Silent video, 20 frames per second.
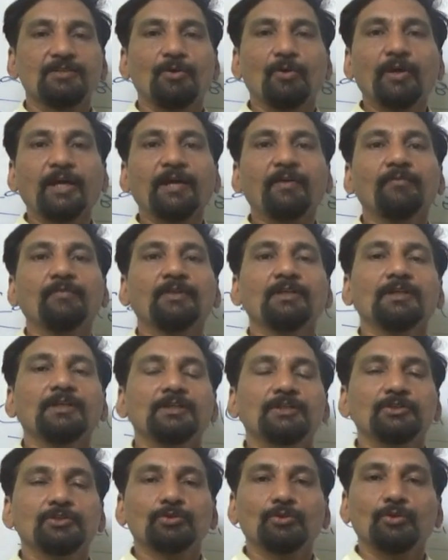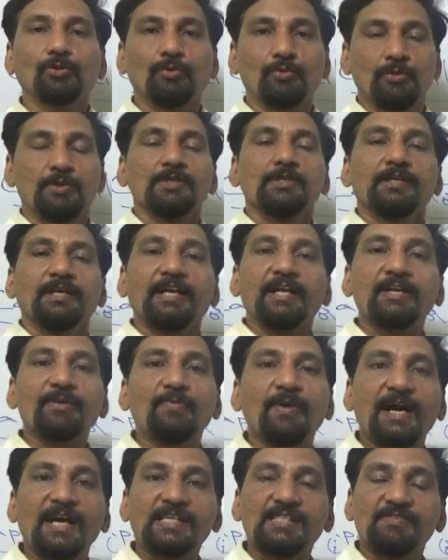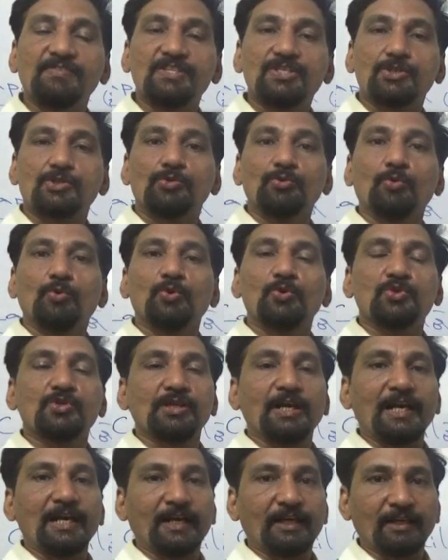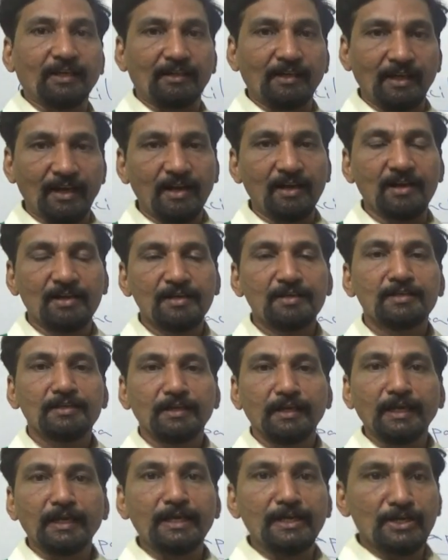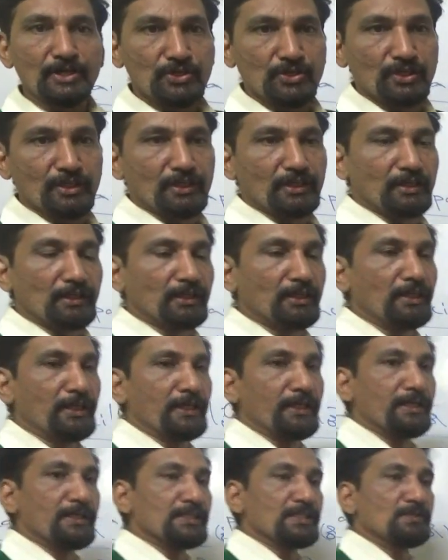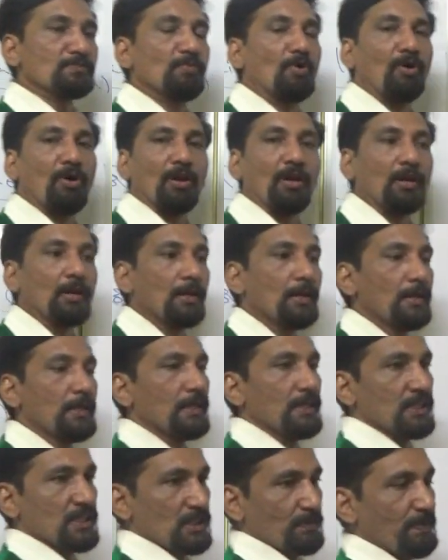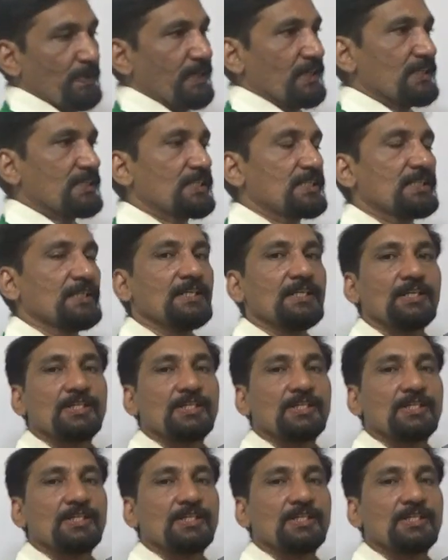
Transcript: Okay, so a device which stores electrical energy in a small space.